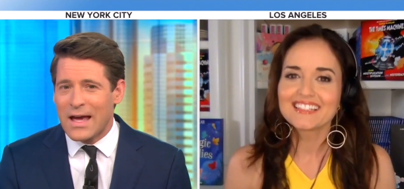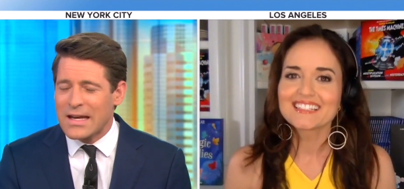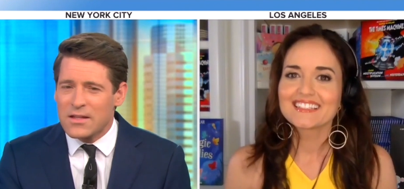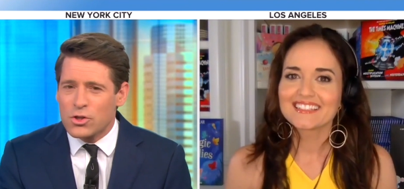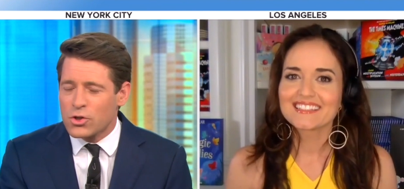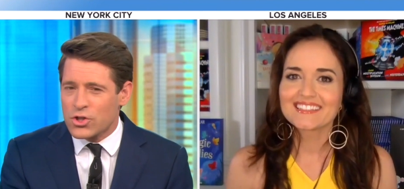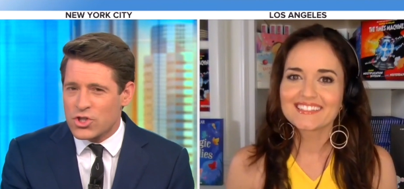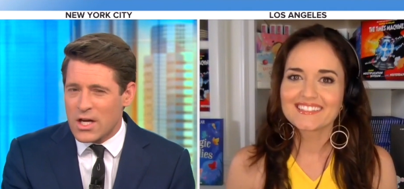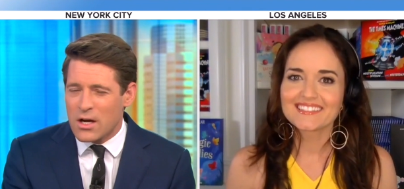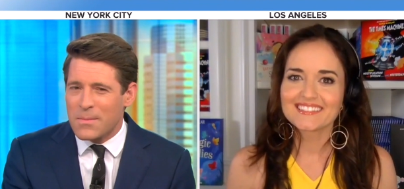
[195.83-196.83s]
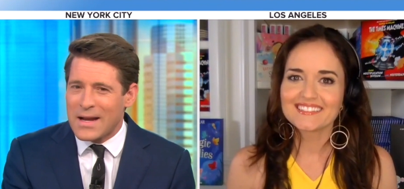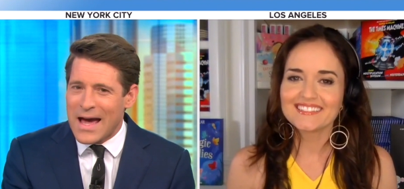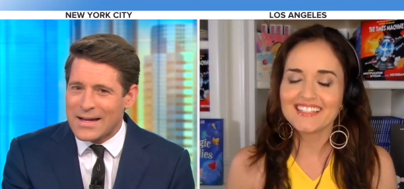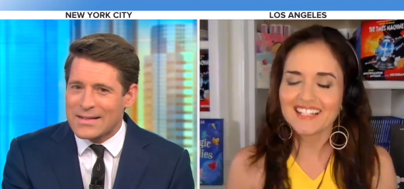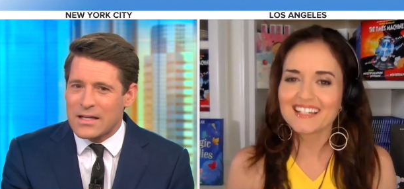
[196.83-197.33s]
Speaker 1: Anything you can share about how
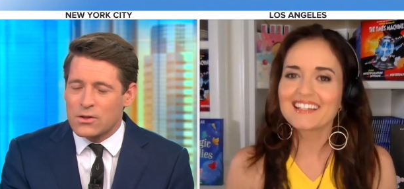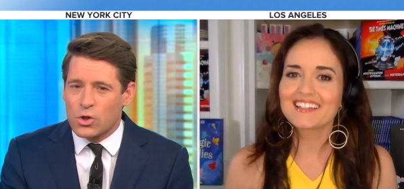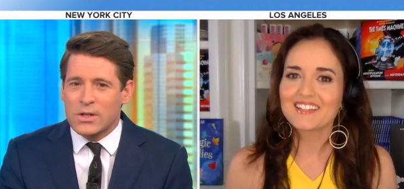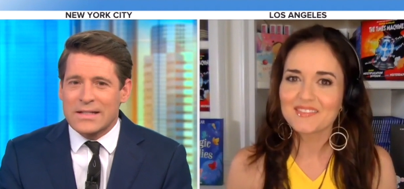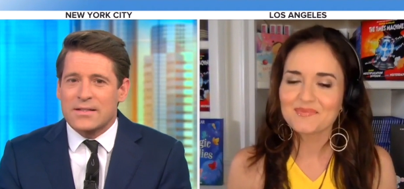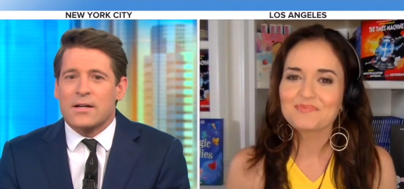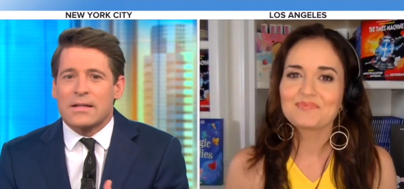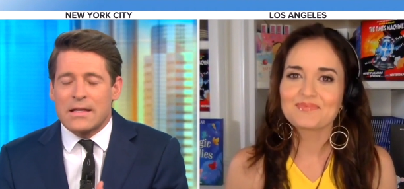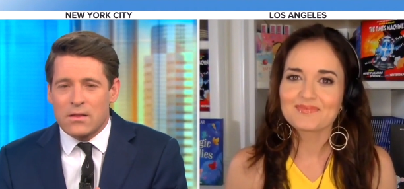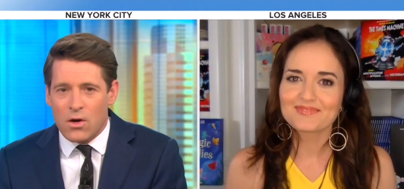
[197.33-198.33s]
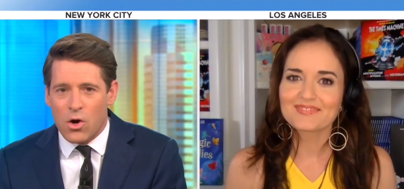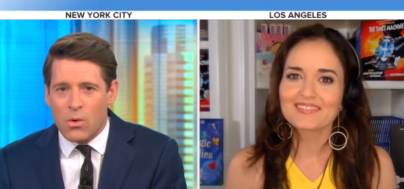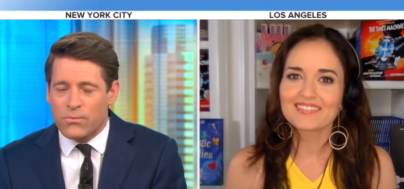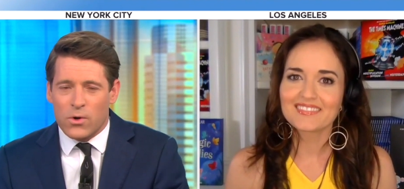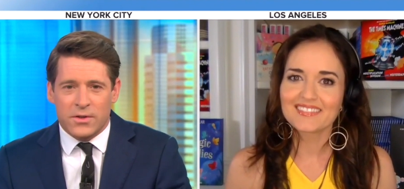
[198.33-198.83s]
to get yeah. learning done in the home
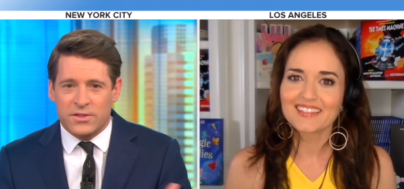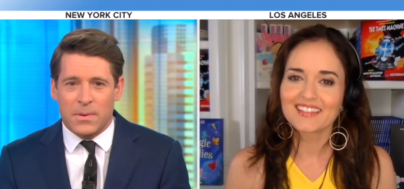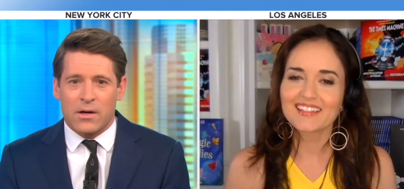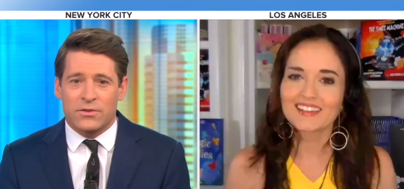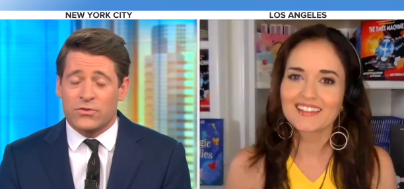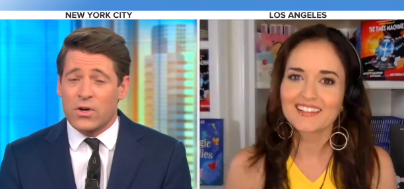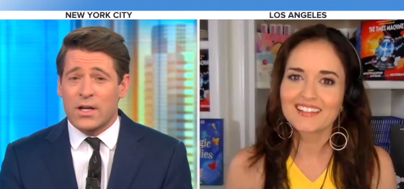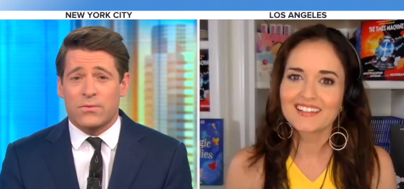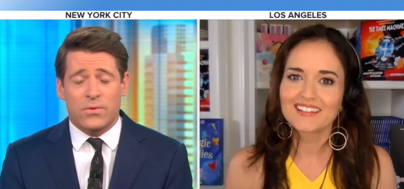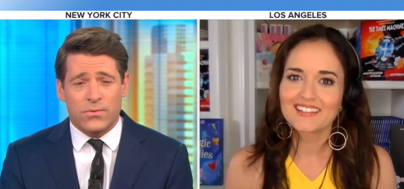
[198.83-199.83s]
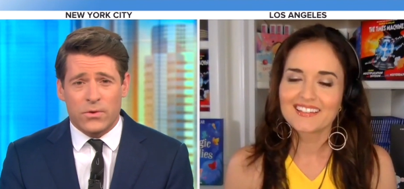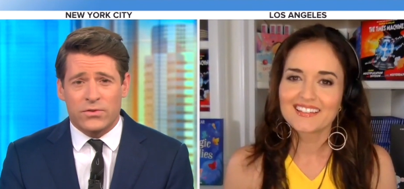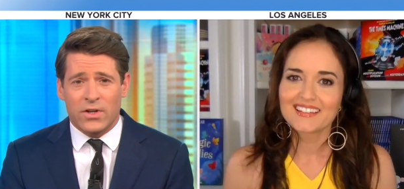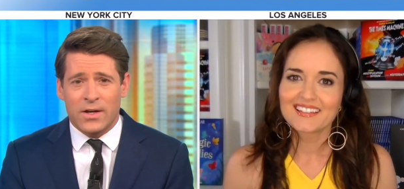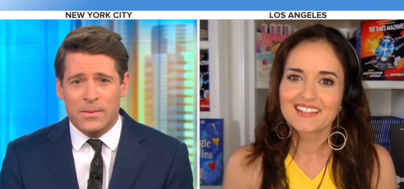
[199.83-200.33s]
for all these parents trying it for the first
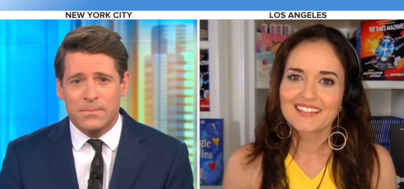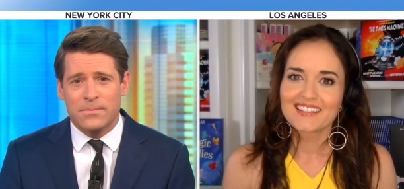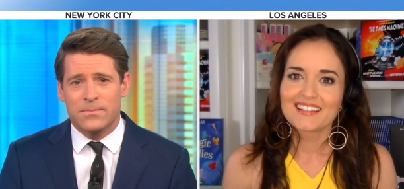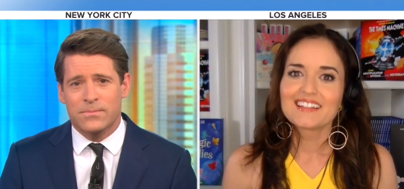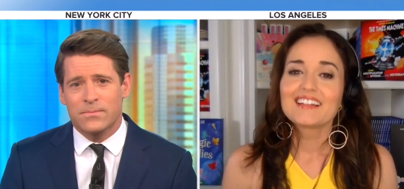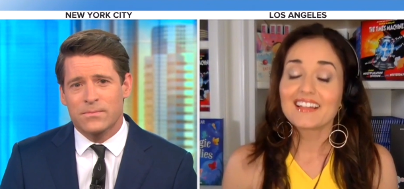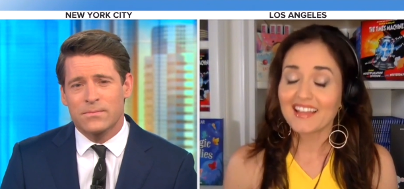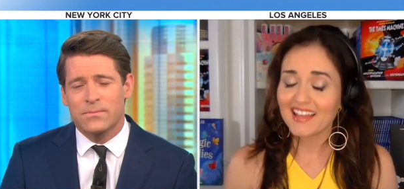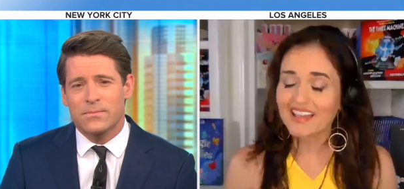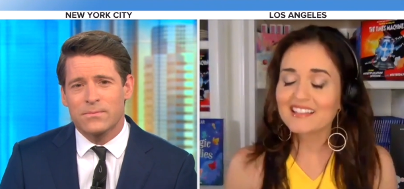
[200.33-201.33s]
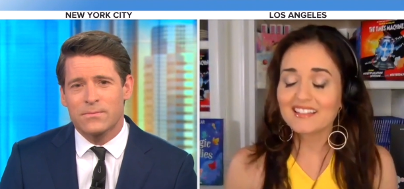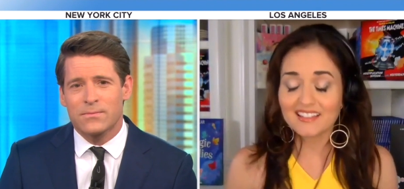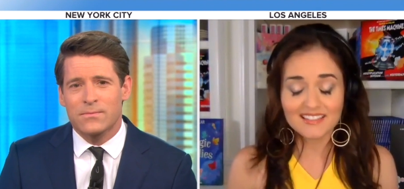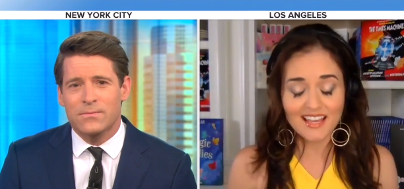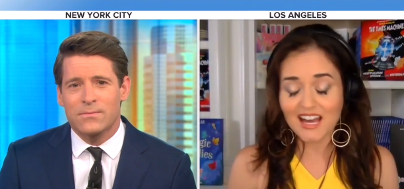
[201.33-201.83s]
time?
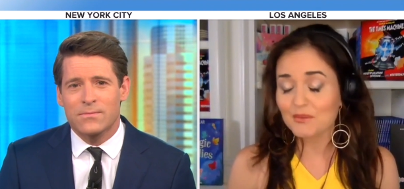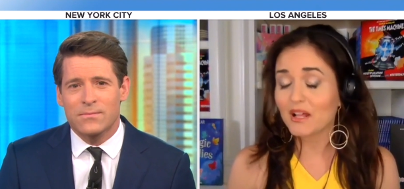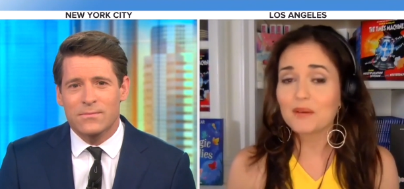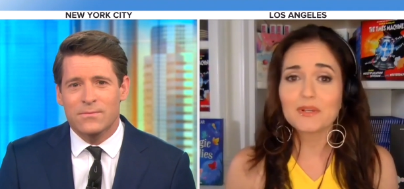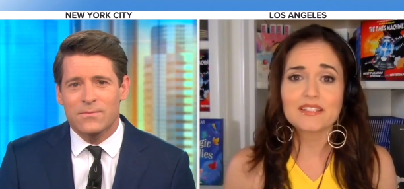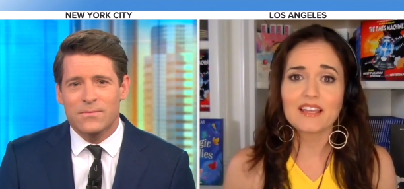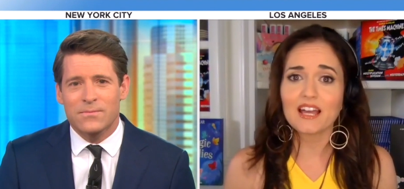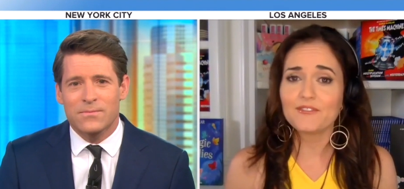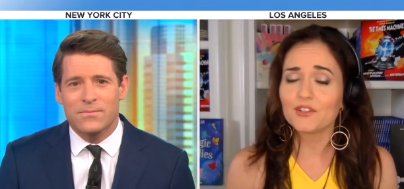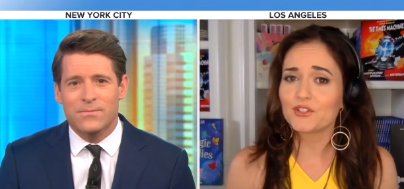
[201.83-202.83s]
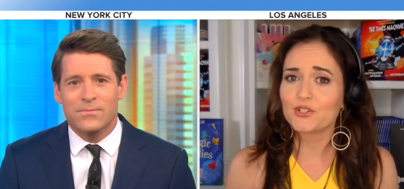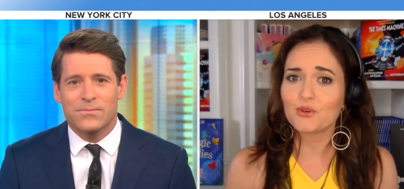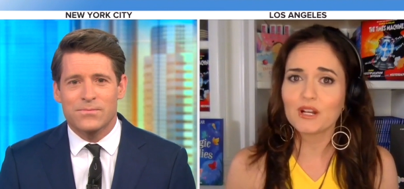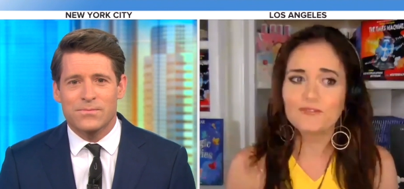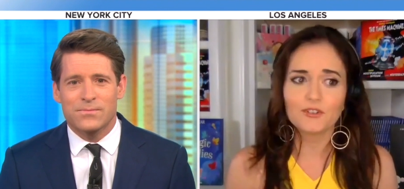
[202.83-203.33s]
Speaker 2: Yeah, well, I will say I feel so
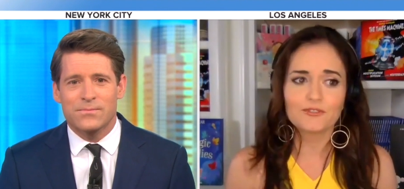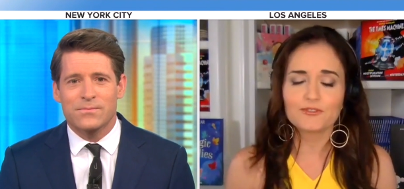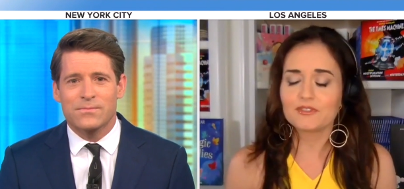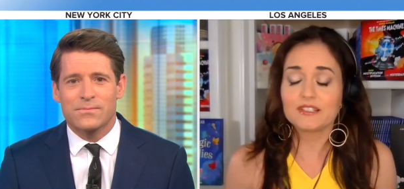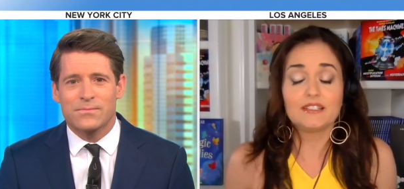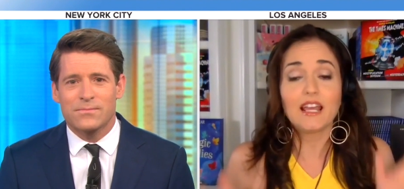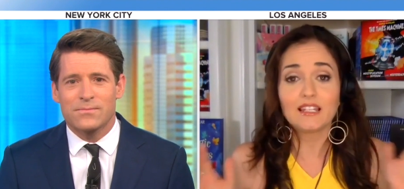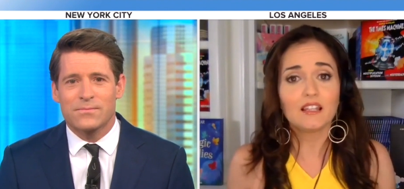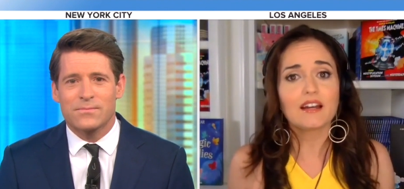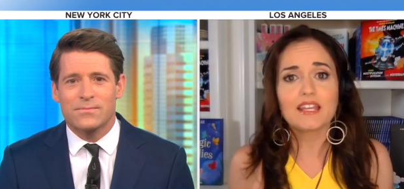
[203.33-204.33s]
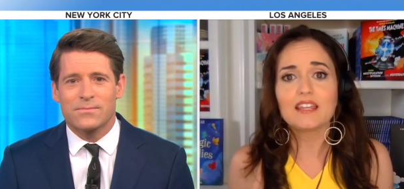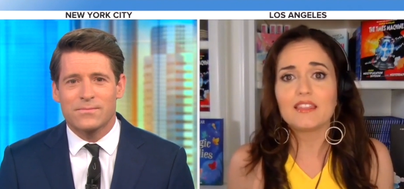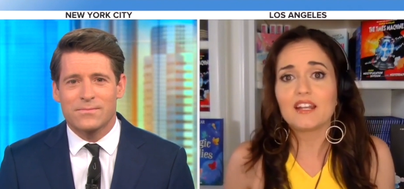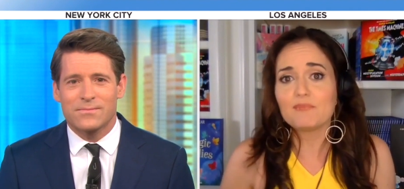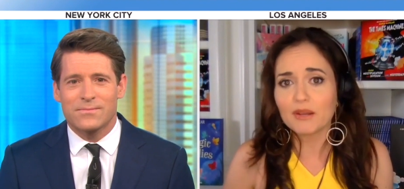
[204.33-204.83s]
grateful and lucky
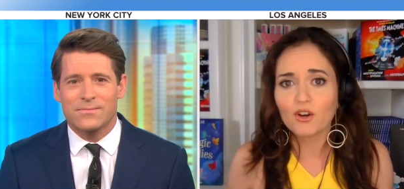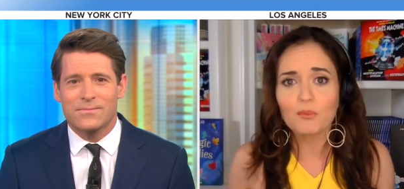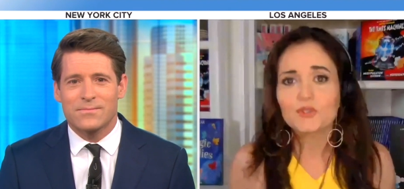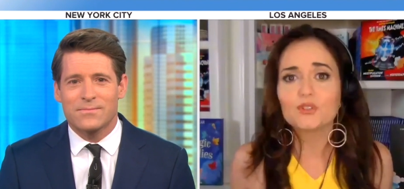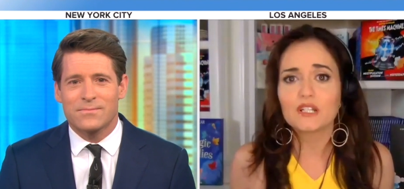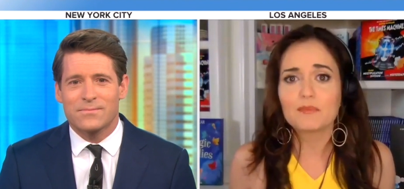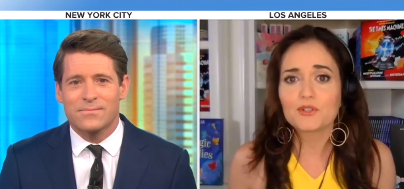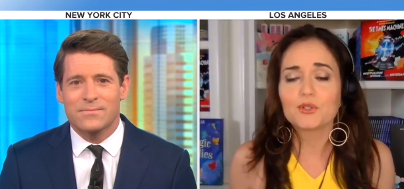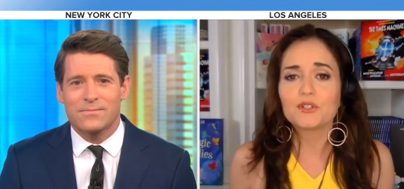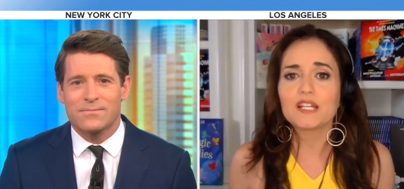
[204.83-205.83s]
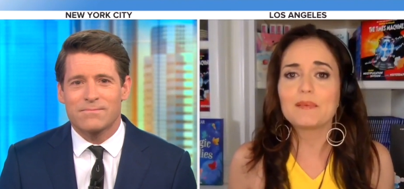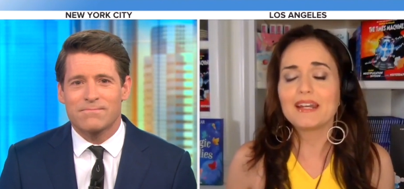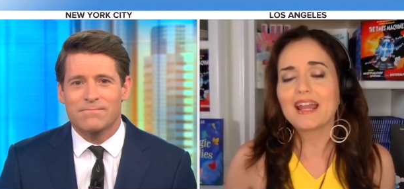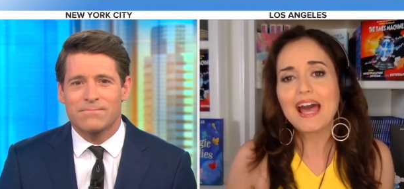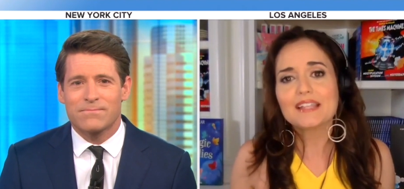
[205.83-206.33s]
that I've been homeschooling him this whole time,
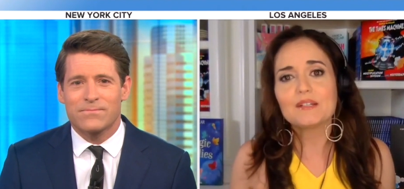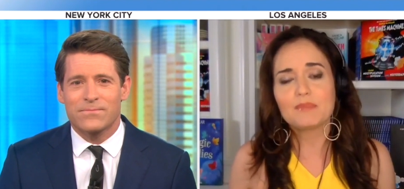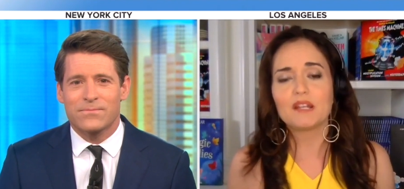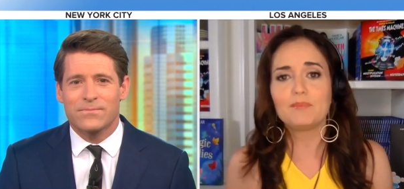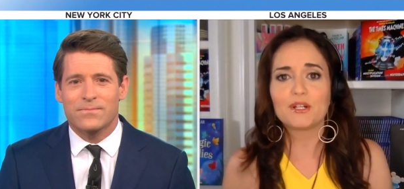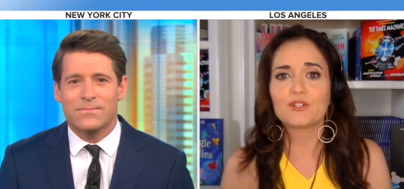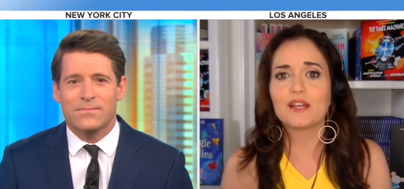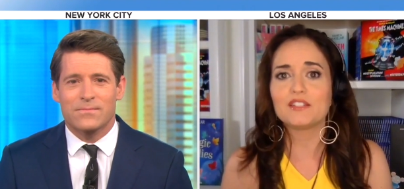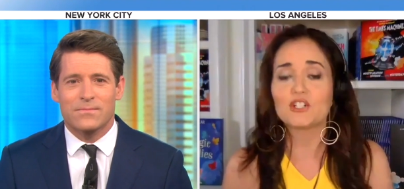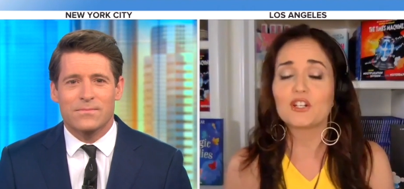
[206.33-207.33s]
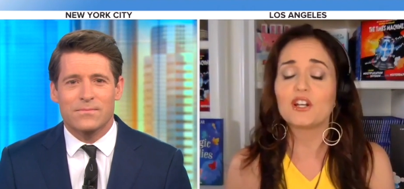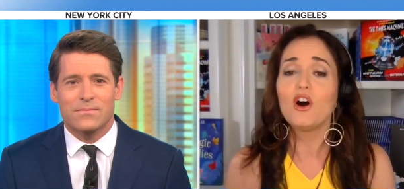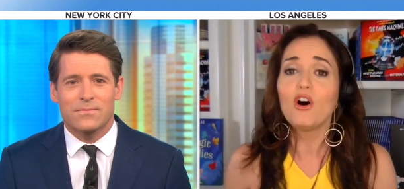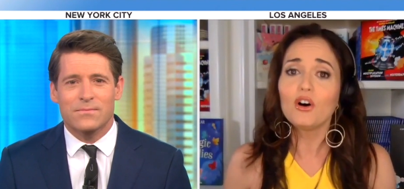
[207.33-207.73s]
and it hasn't been a big transition.